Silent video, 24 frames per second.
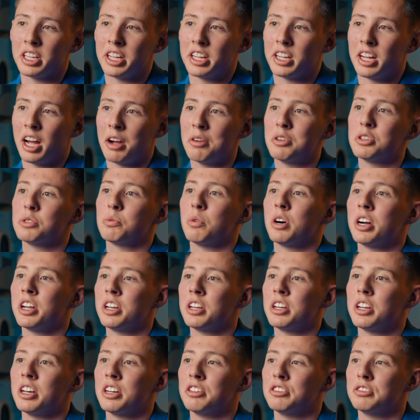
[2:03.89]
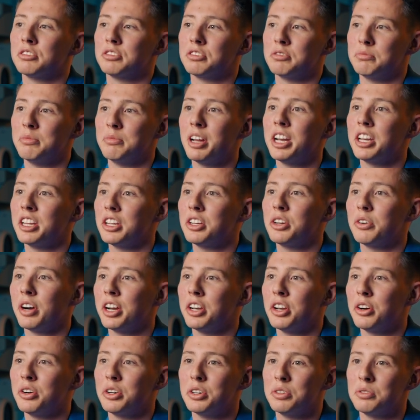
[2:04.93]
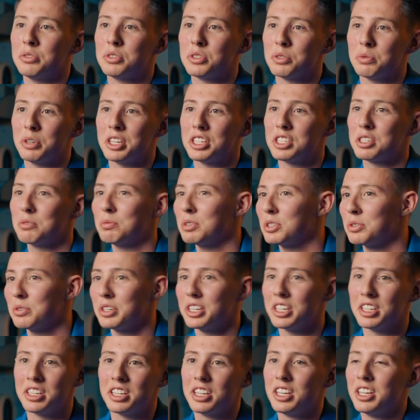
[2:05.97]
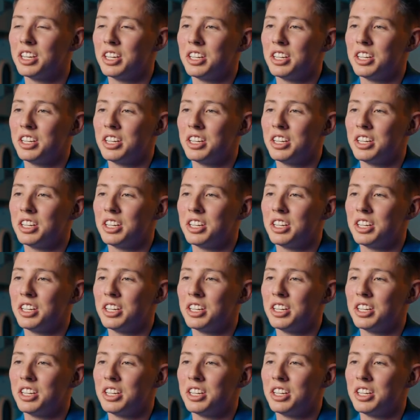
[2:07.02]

Like I was one of many who I know who've switched between